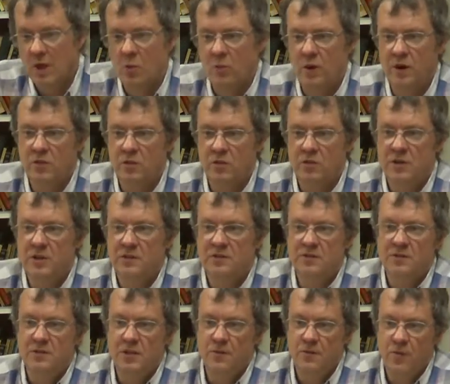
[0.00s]
One of the things
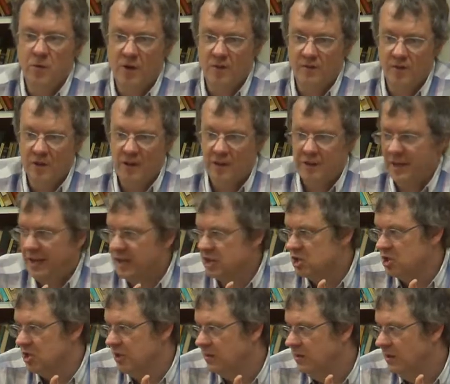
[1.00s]
is if you have a
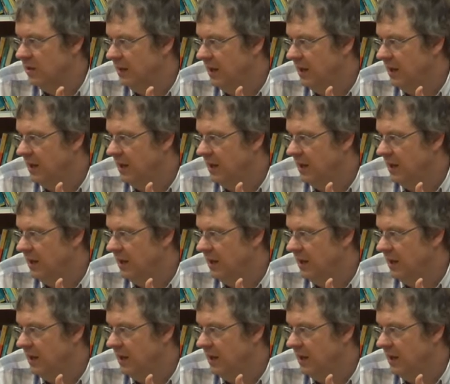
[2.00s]
collection,